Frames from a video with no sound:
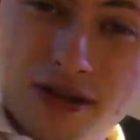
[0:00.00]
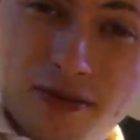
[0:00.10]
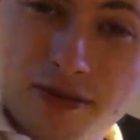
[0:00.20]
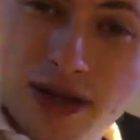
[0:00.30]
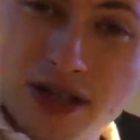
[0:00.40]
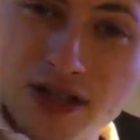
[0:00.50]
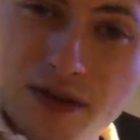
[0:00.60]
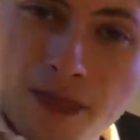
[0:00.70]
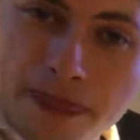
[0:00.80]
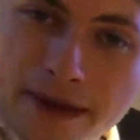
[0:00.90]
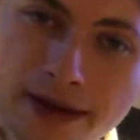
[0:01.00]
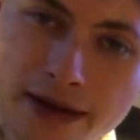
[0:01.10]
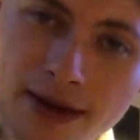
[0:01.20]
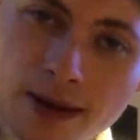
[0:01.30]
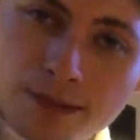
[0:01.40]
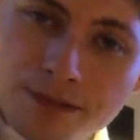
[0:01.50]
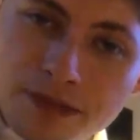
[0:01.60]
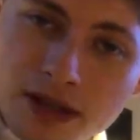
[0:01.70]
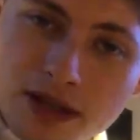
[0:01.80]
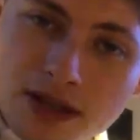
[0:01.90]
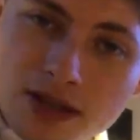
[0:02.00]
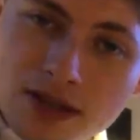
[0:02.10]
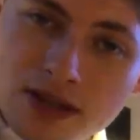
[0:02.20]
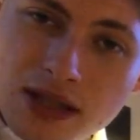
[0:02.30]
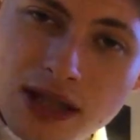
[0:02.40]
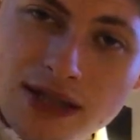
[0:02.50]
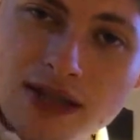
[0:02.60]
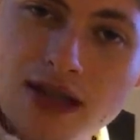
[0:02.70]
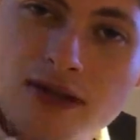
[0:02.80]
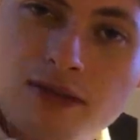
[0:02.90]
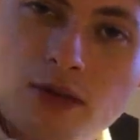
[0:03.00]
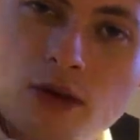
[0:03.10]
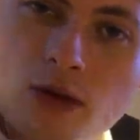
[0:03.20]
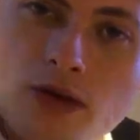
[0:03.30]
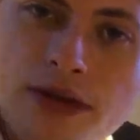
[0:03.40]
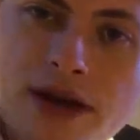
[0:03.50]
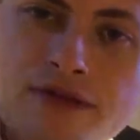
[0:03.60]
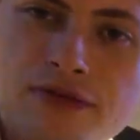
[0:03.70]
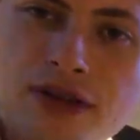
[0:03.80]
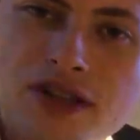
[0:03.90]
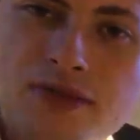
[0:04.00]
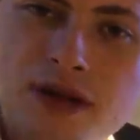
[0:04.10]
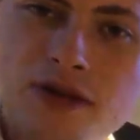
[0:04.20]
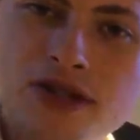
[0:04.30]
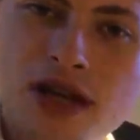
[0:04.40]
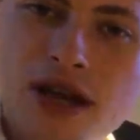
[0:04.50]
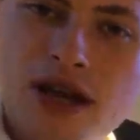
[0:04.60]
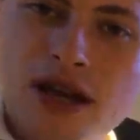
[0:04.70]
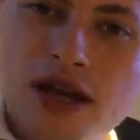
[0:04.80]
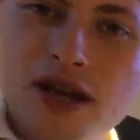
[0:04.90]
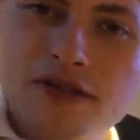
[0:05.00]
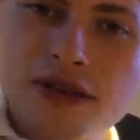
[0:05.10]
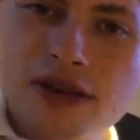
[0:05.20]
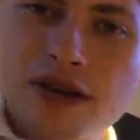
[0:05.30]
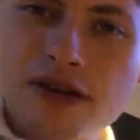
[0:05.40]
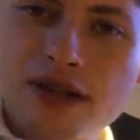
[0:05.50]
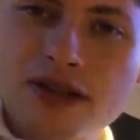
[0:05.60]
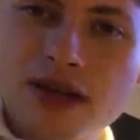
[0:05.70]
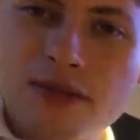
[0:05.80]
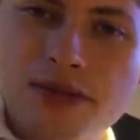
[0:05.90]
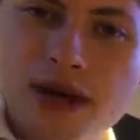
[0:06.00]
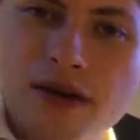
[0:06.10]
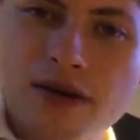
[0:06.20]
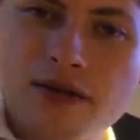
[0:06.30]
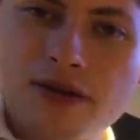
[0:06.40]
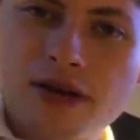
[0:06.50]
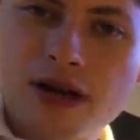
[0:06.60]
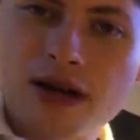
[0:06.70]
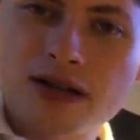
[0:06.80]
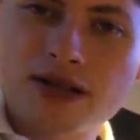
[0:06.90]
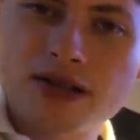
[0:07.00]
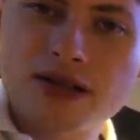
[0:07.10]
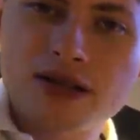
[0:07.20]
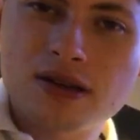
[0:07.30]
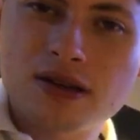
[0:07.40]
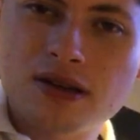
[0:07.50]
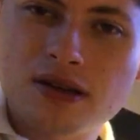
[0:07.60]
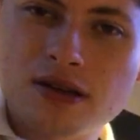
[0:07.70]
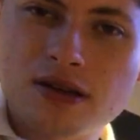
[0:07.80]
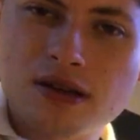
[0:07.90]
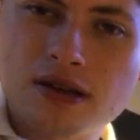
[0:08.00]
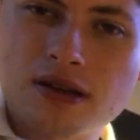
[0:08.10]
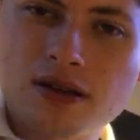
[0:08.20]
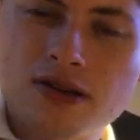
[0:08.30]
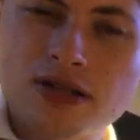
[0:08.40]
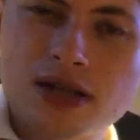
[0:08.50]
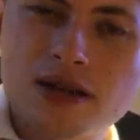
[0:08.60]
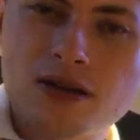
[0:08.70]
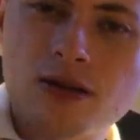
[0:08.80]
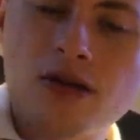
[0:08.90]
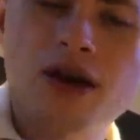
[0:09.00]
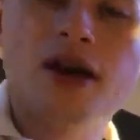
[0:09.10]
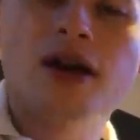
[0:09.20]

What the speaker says: imagine. Slans need more than 3 spells if they are at the same power level as gods in lore.